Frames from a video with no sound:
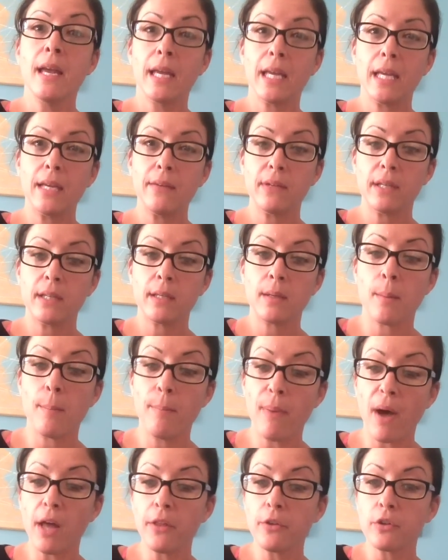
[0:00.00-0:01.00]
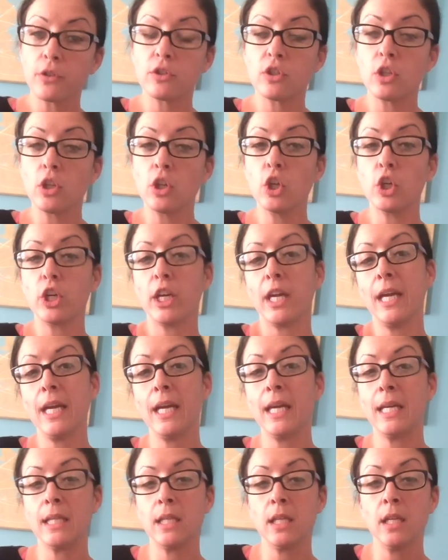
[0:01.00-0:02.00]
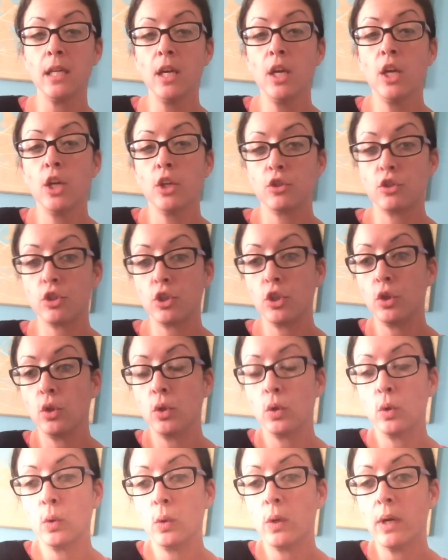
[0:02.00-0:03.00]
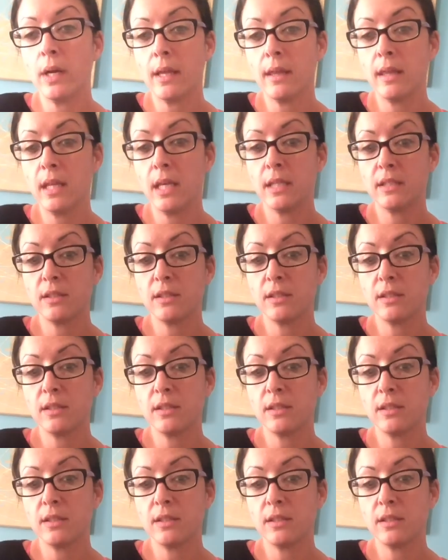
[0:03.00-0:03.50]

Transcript: even bothered to look into the